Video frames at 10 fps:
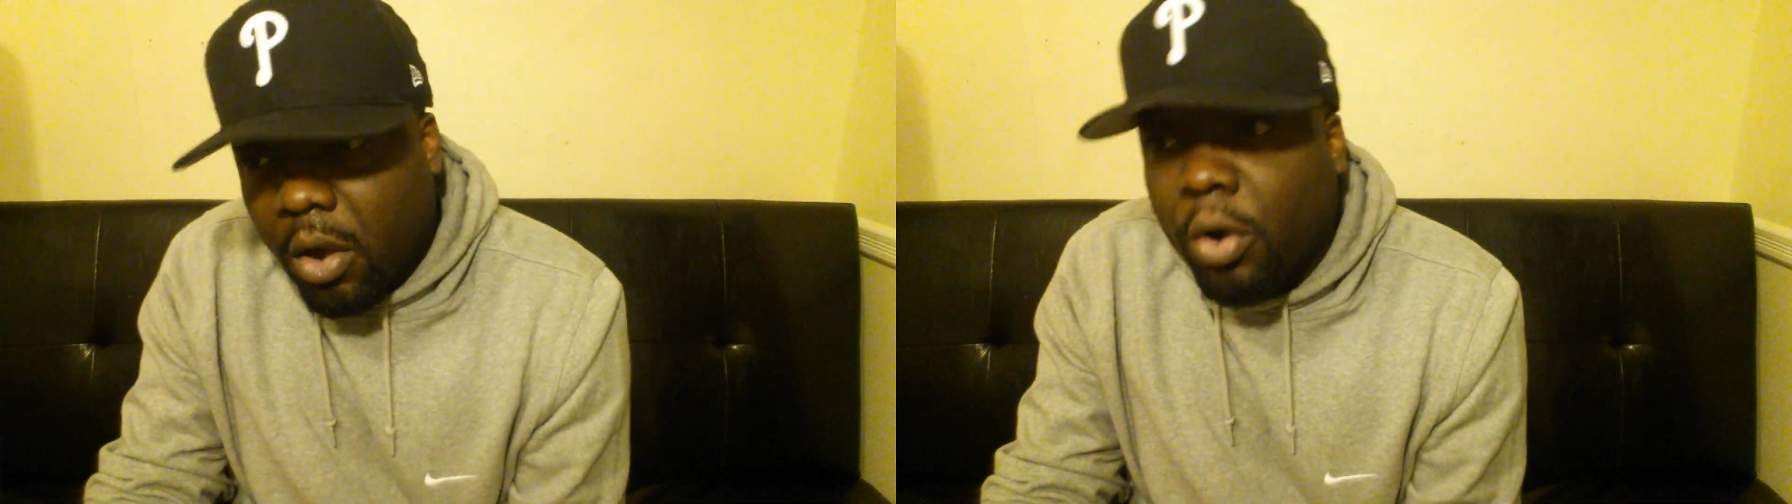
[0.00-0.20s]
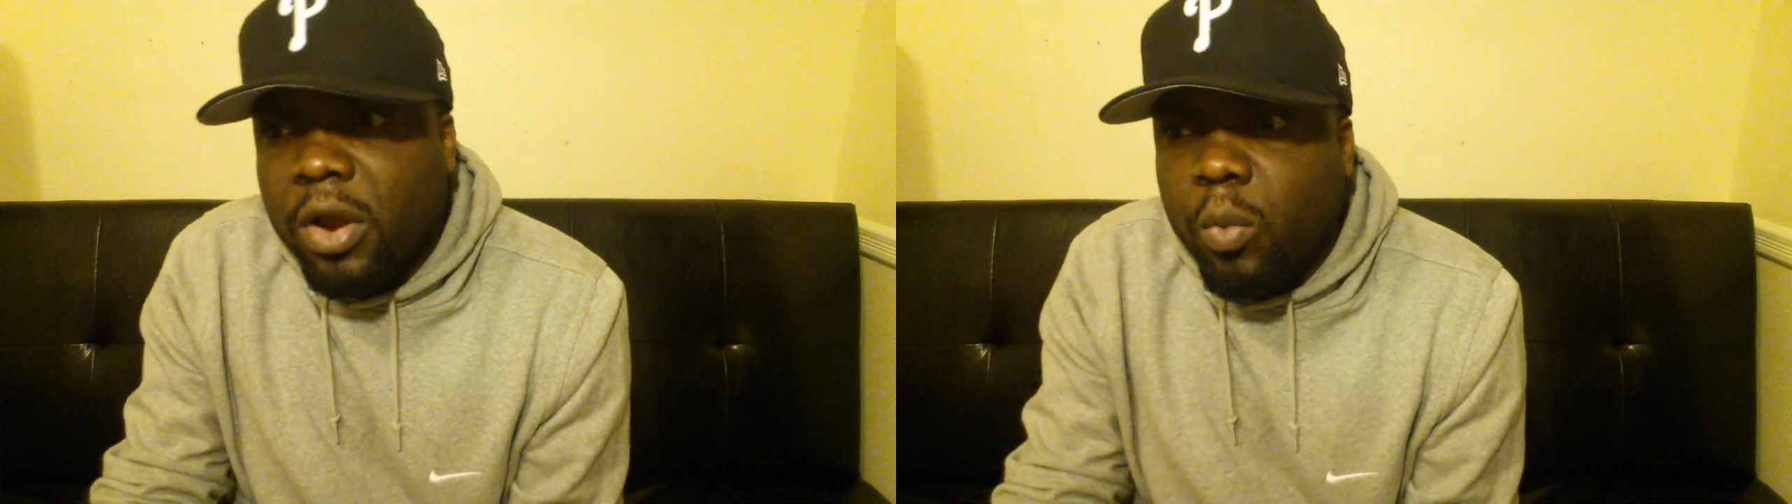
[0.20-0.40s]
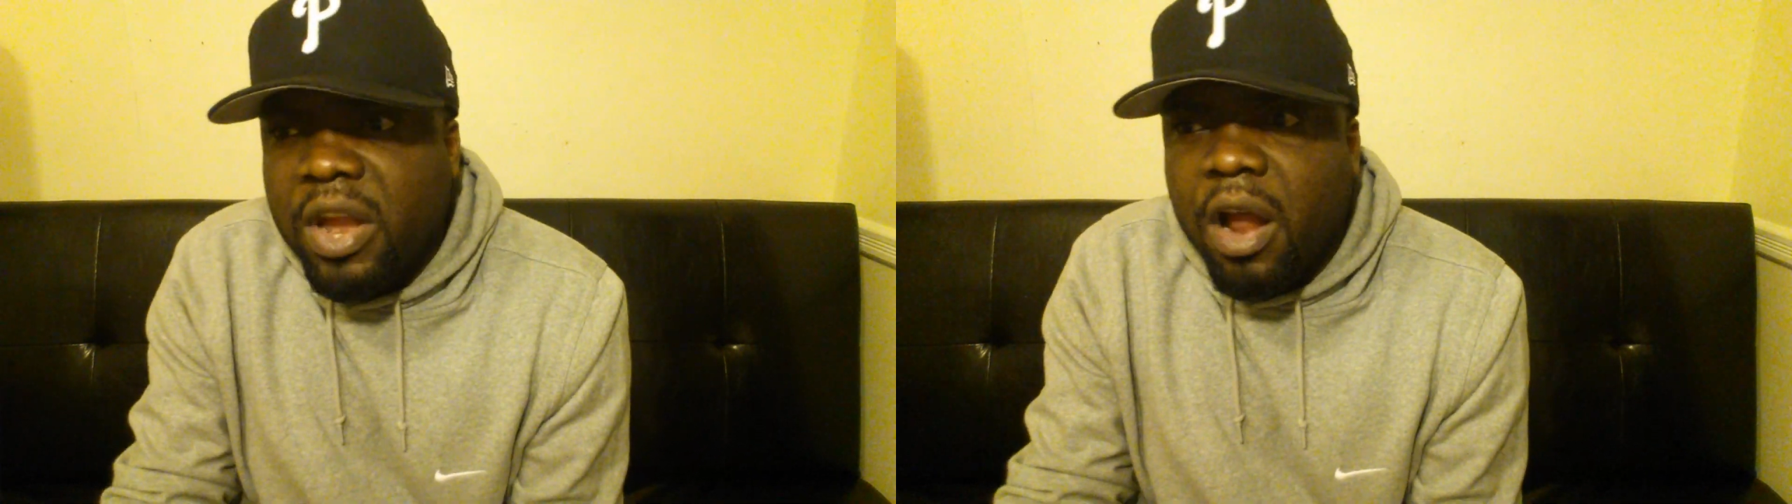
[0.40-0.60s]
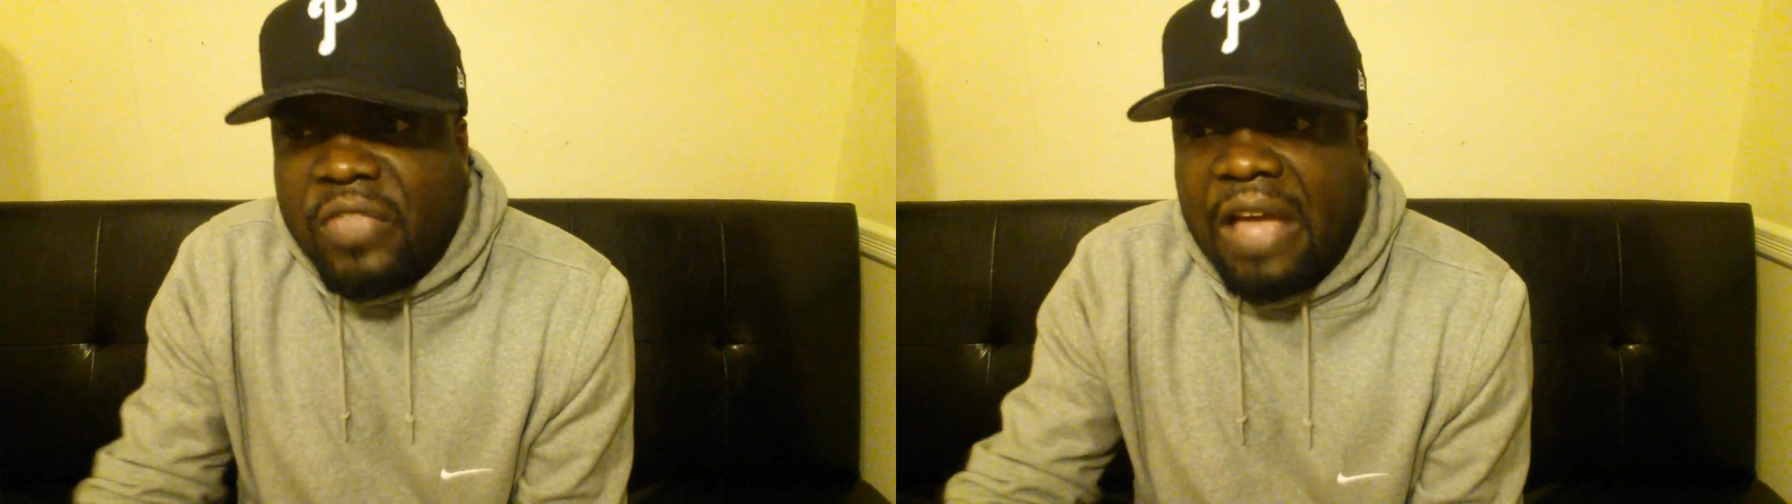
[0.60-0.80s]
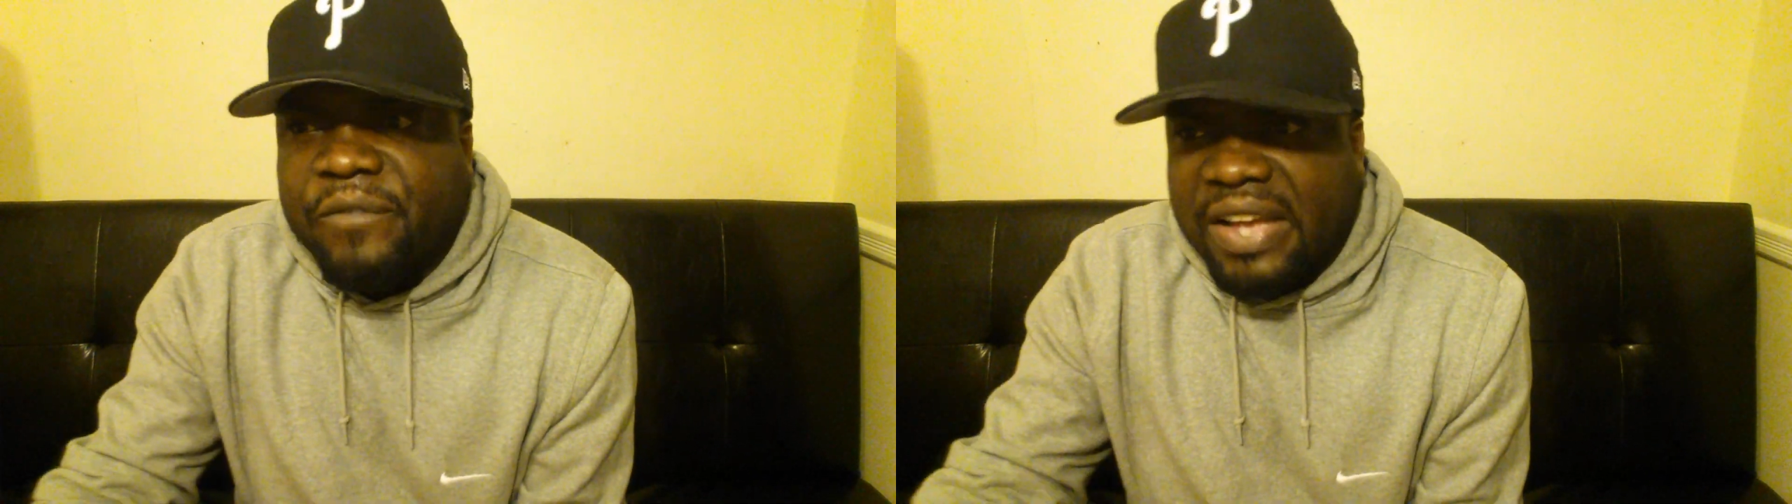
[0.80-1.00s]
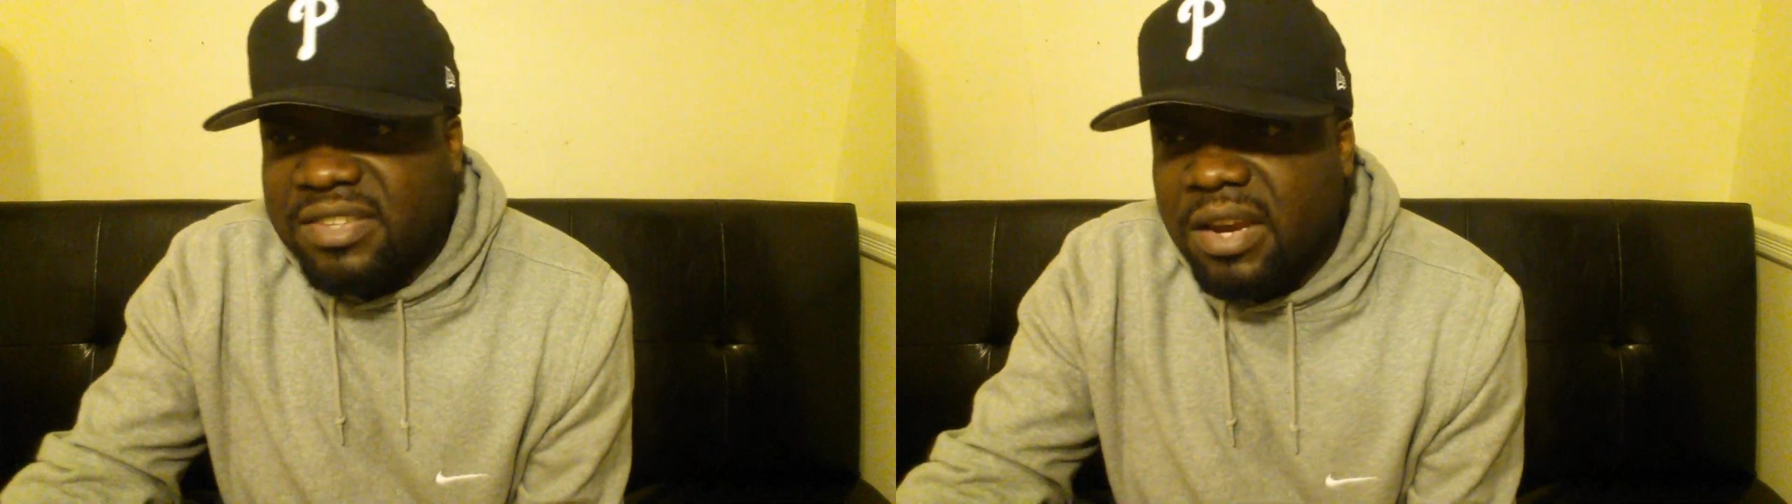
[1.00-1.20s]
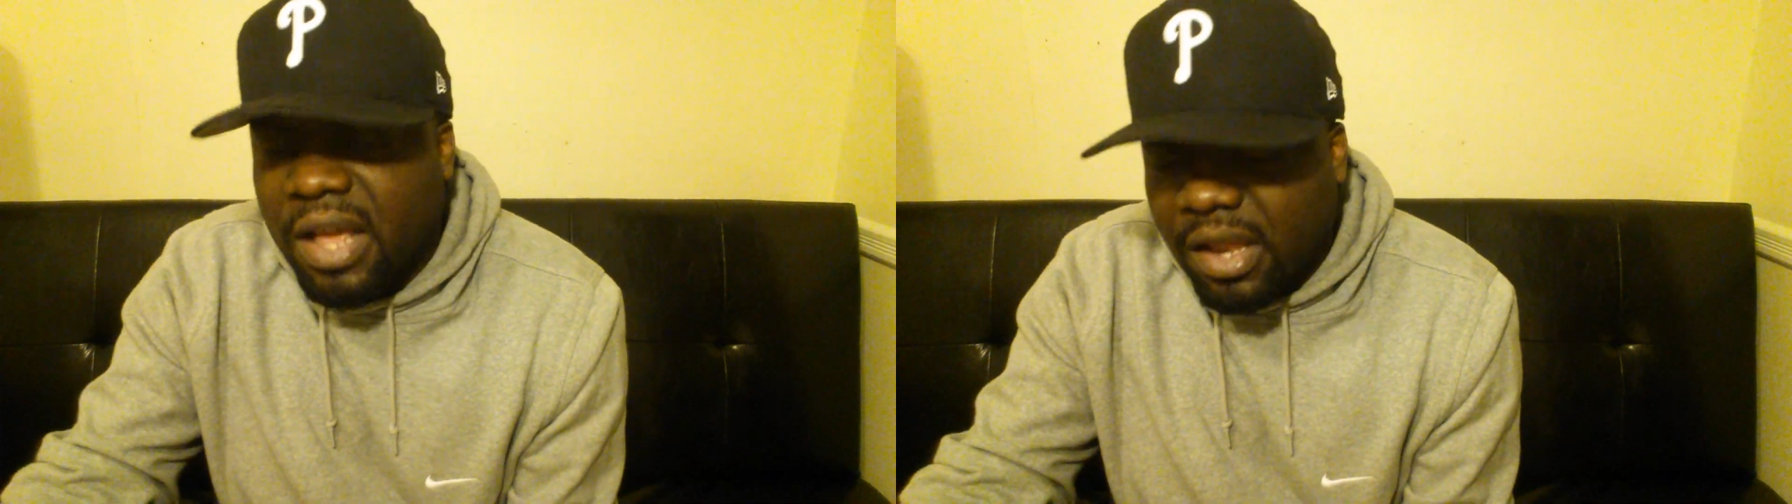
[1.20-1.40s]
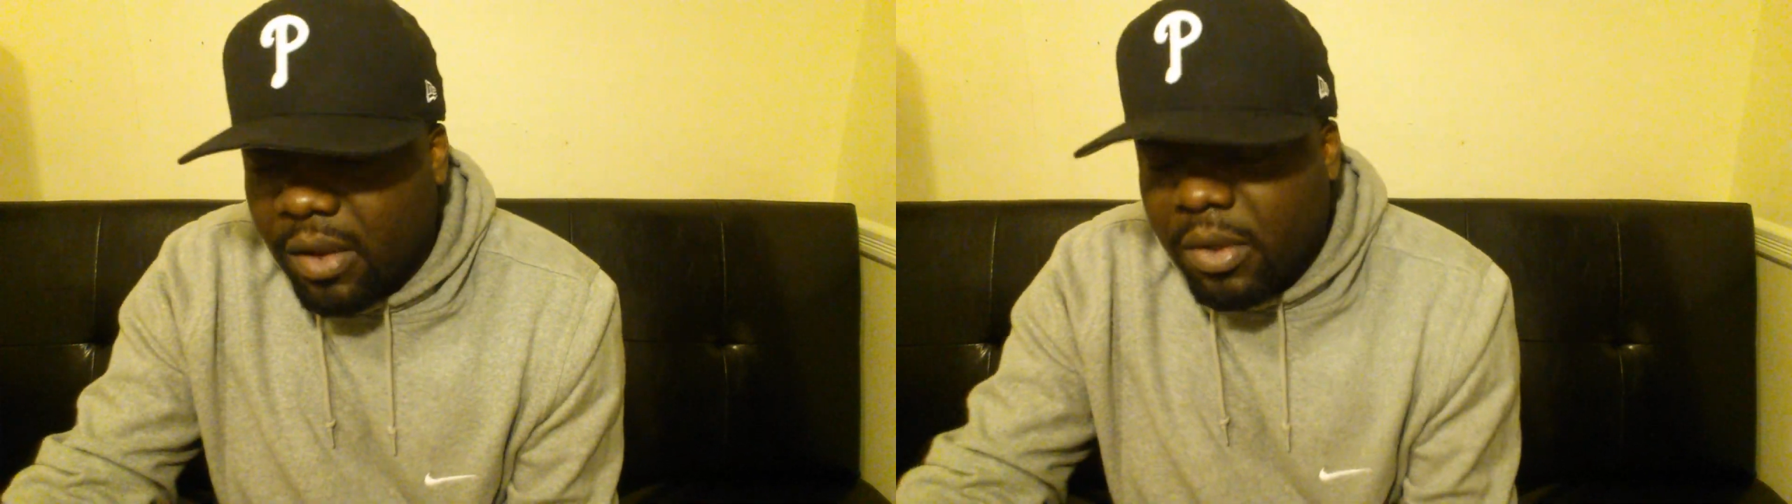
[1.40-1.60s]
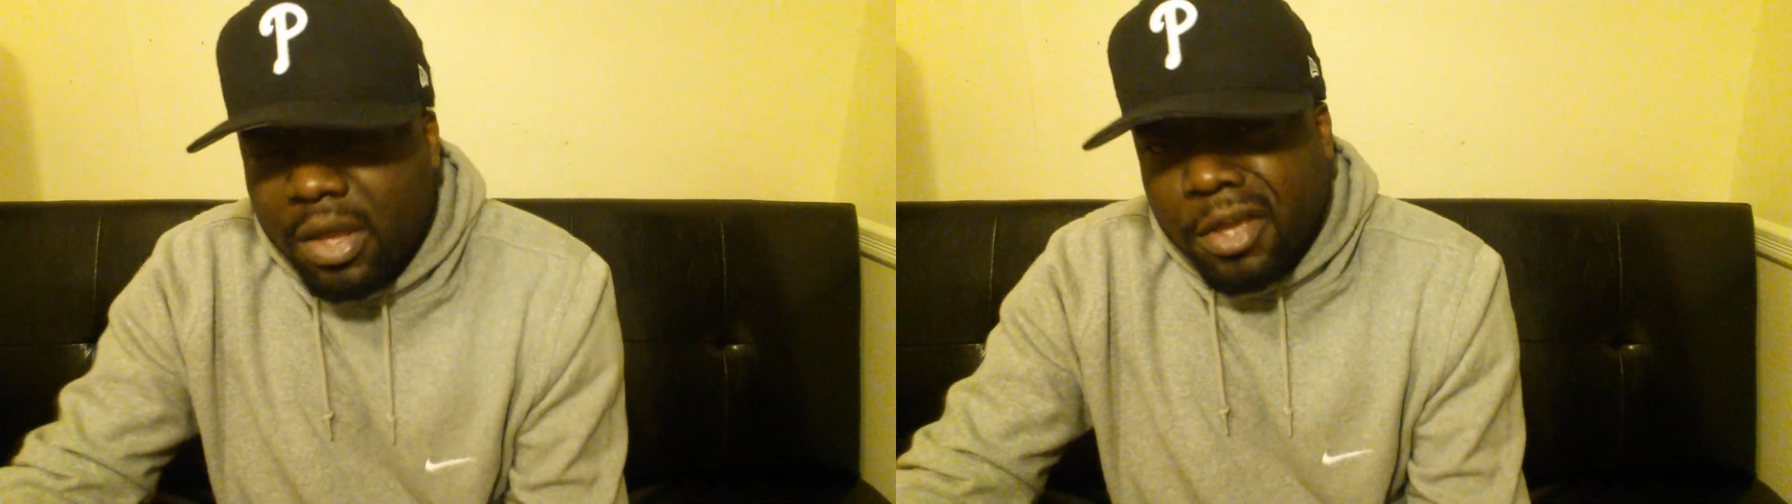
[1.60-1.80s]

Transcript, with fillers: or the winner of that fights Canelo.